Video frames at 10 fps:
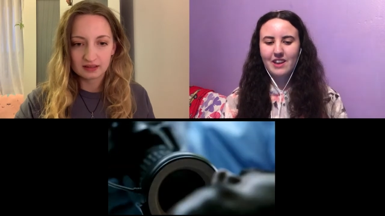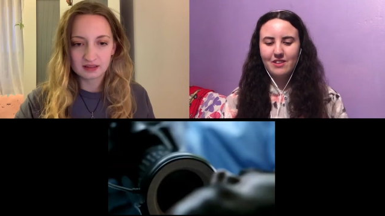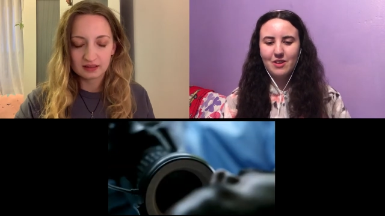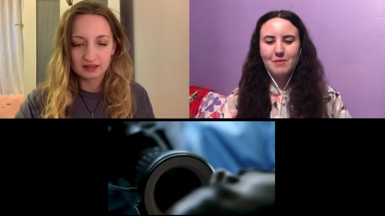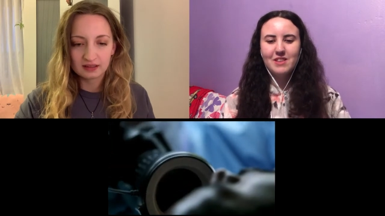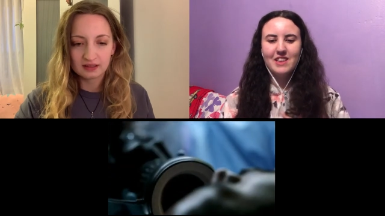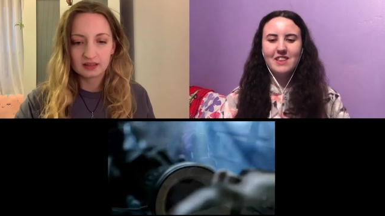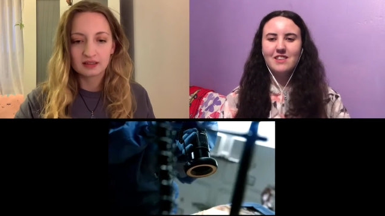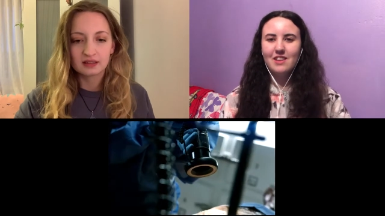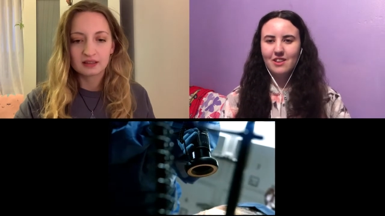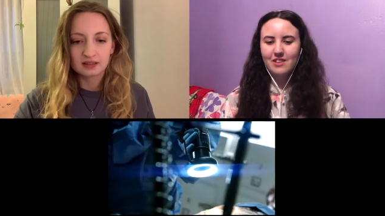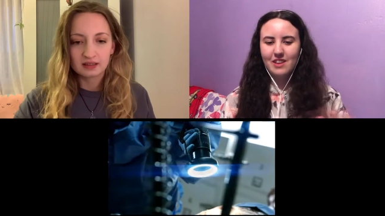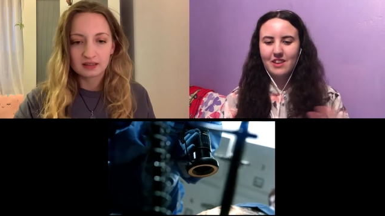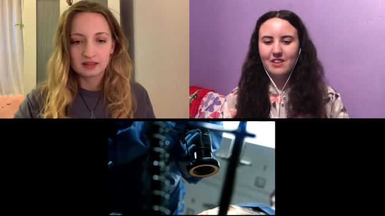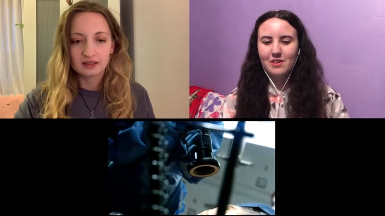Speaker 1: extremities. So you
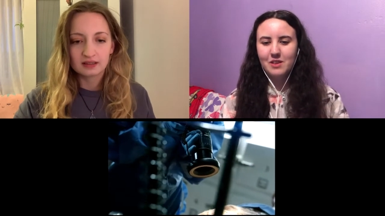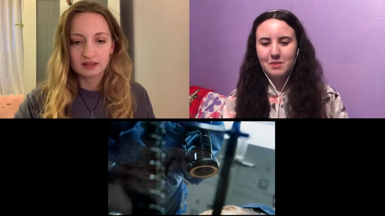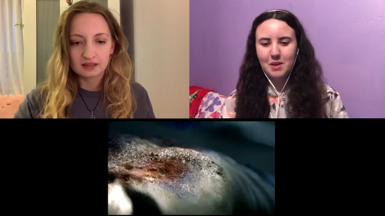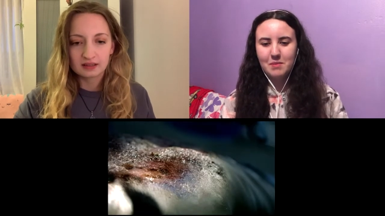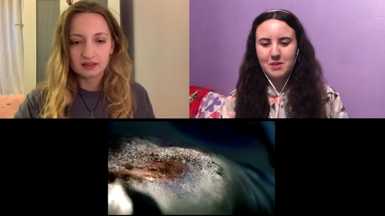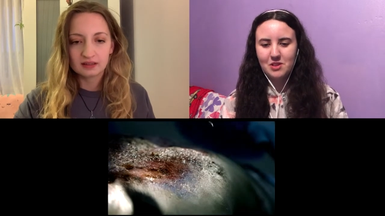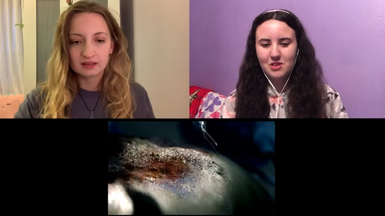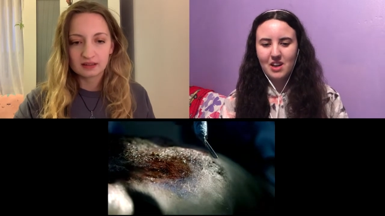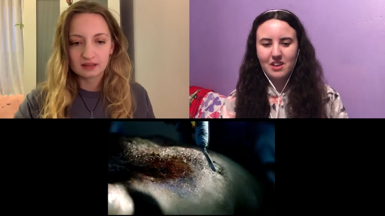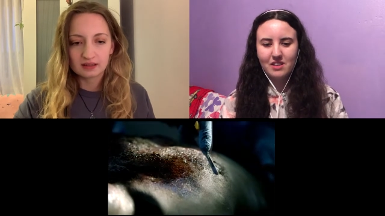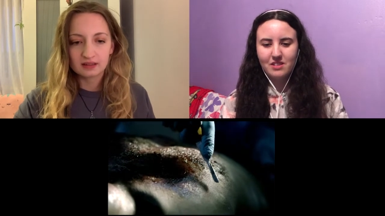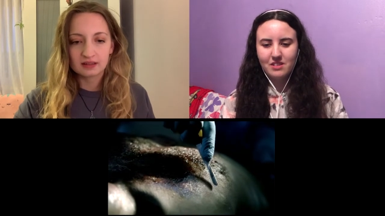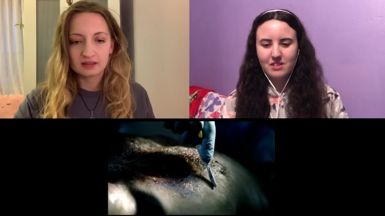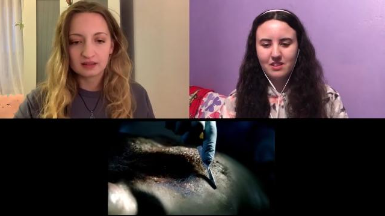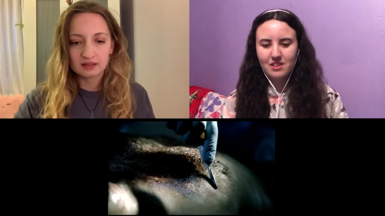said you thought he might have been
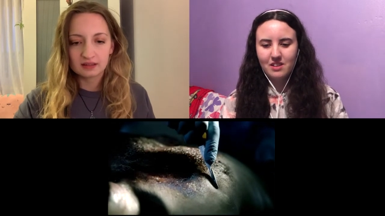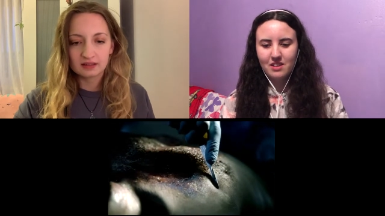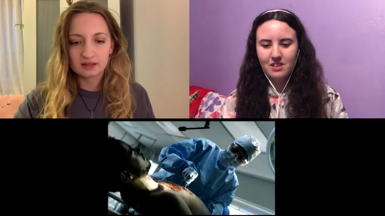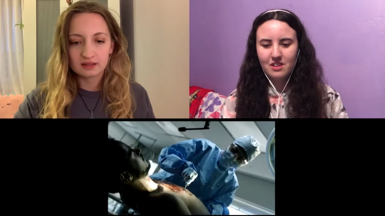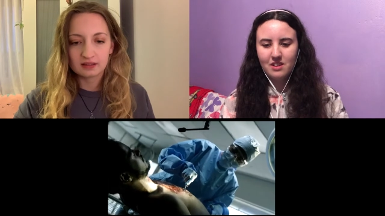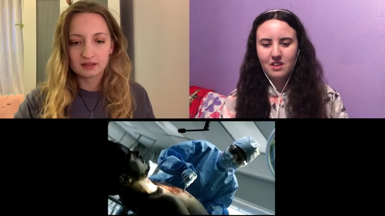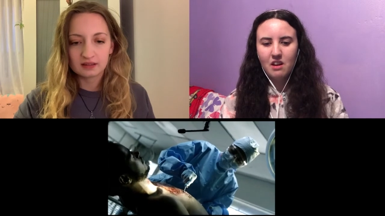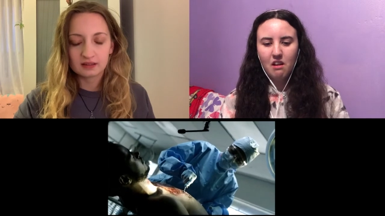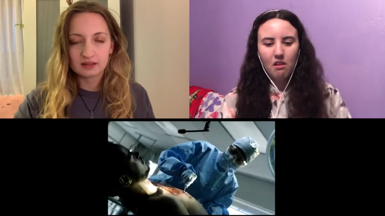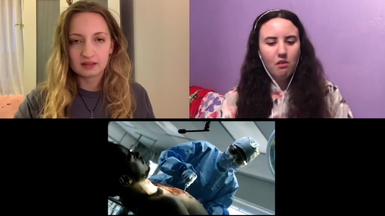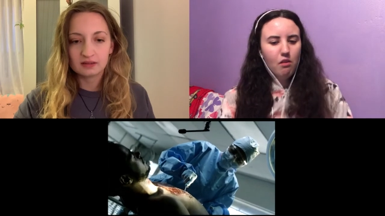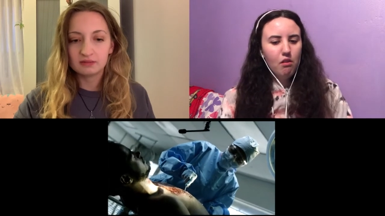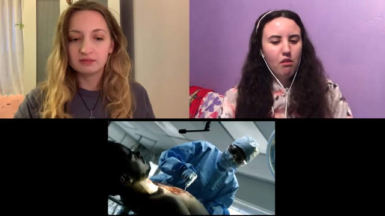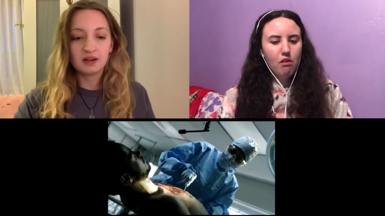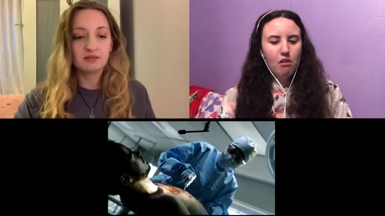strangled.
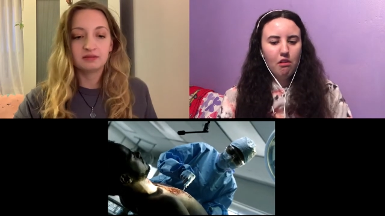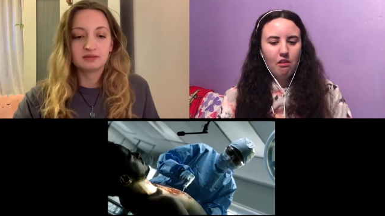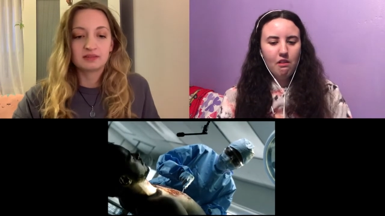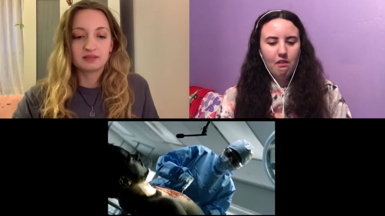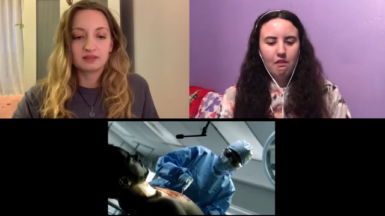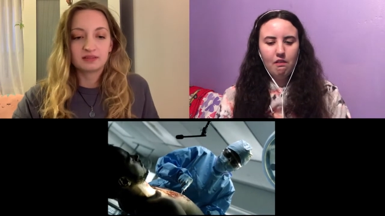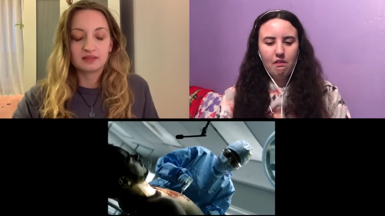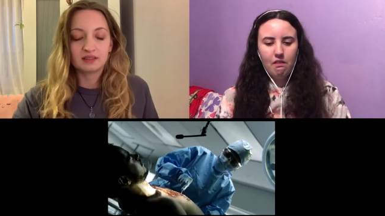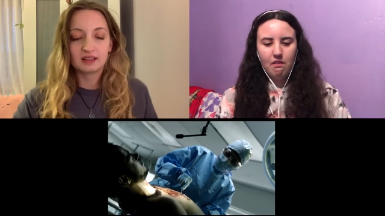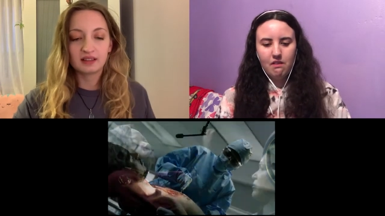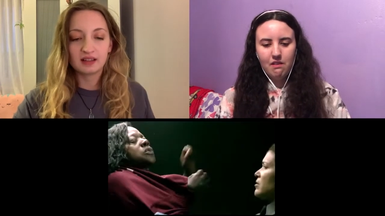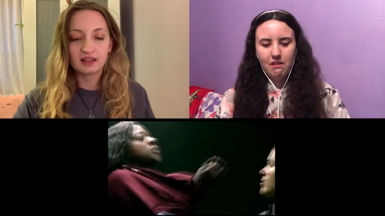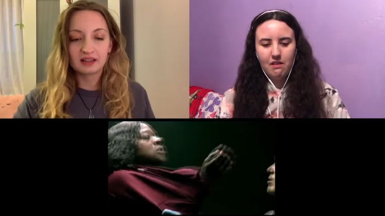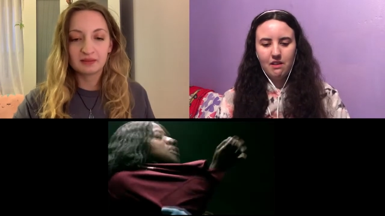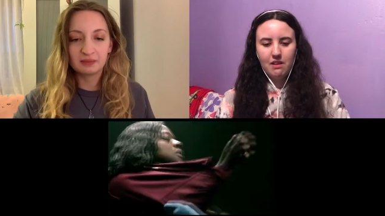
Speaker 2: Well, I
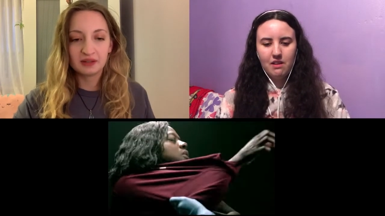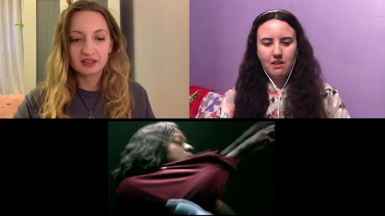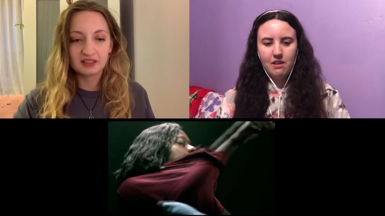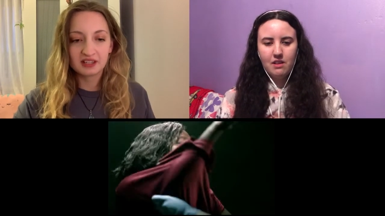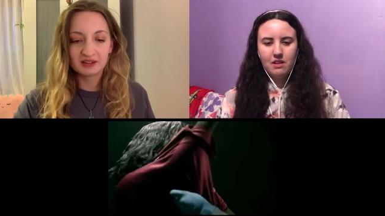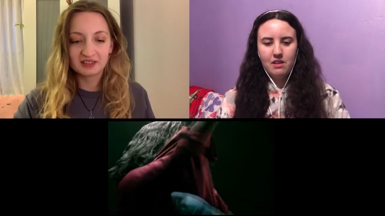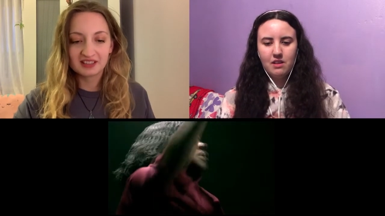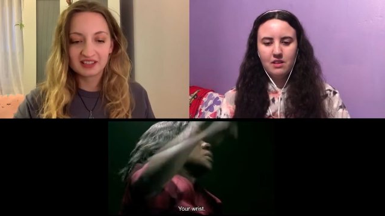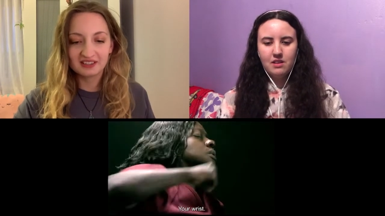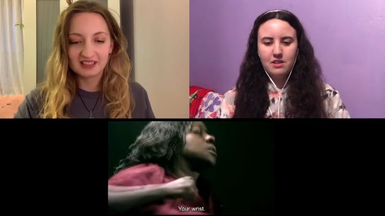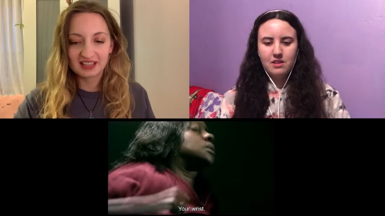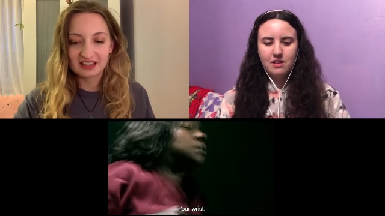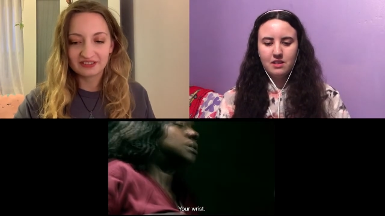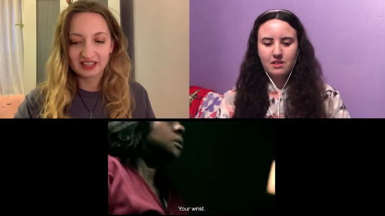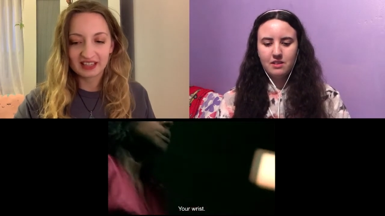can put two and two
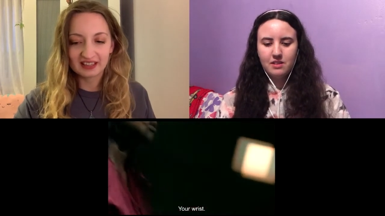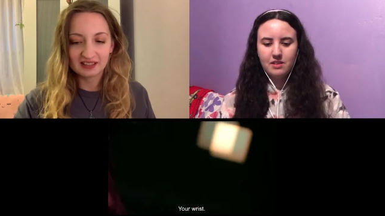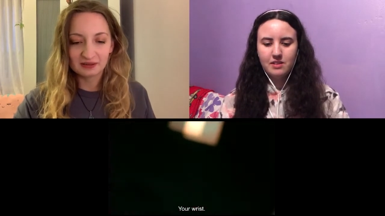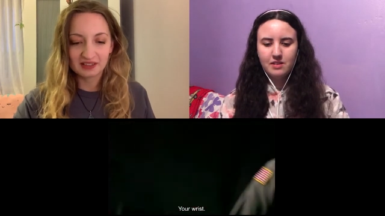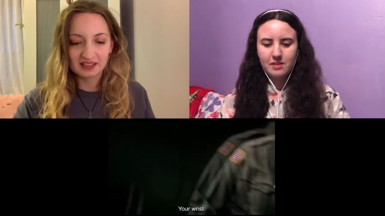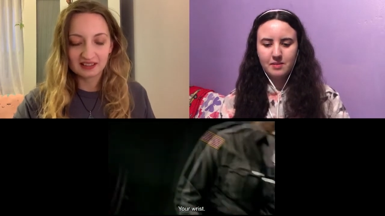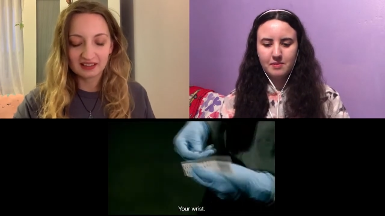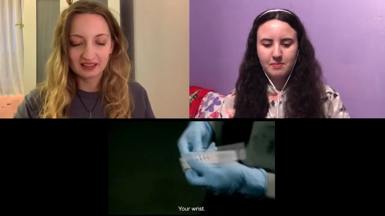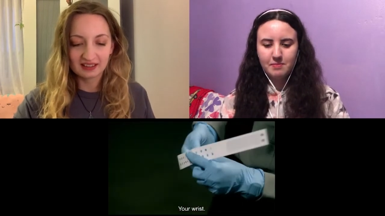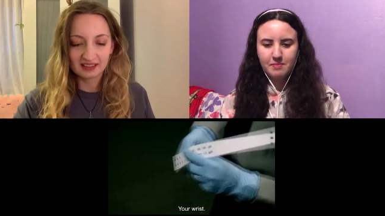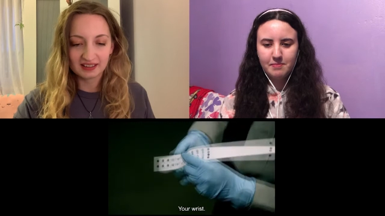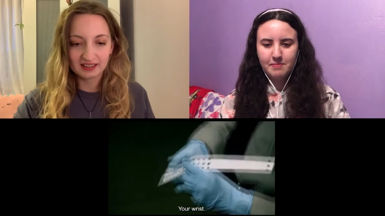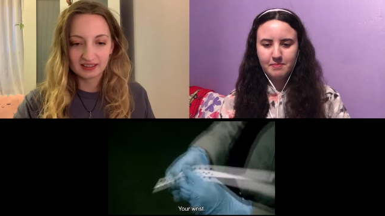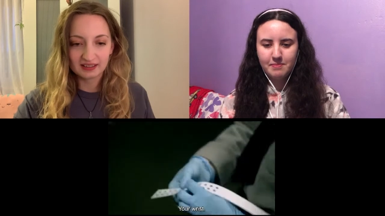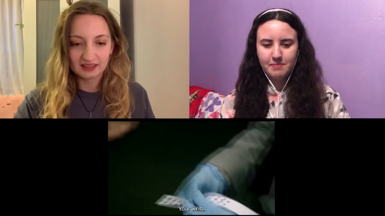together here, that's what it's looking like.
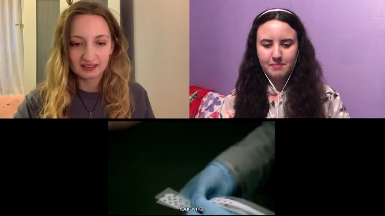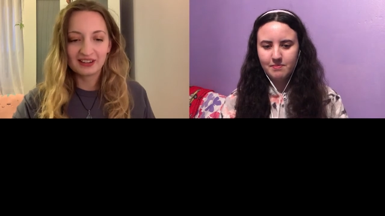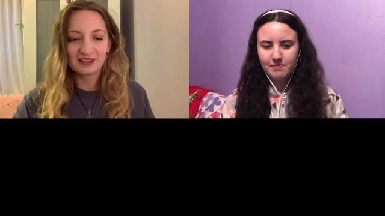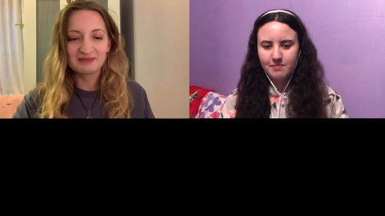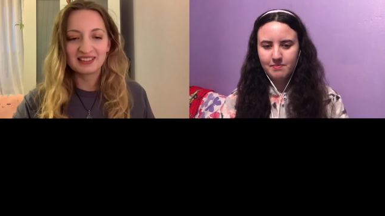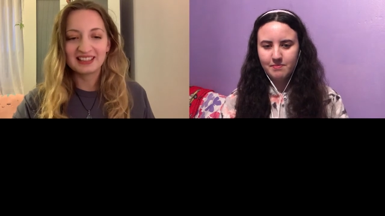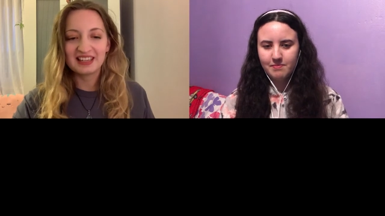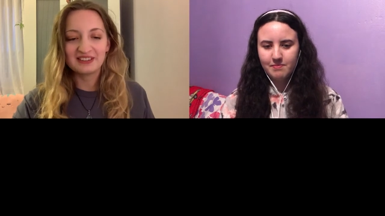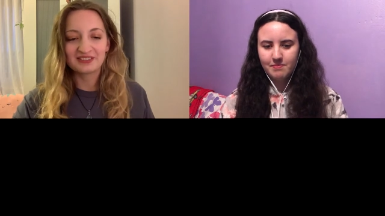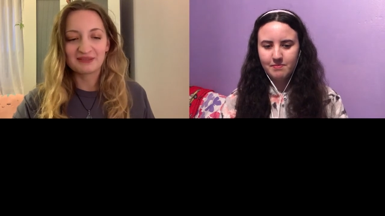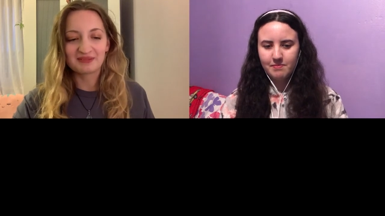I can't believe